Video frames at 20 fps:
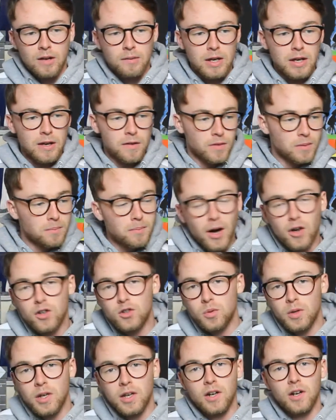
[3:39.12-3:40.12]
even
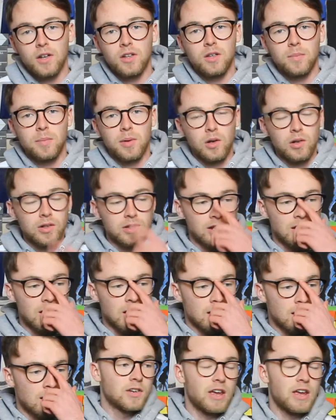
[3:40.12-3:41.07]
Mount when he got on the ball today.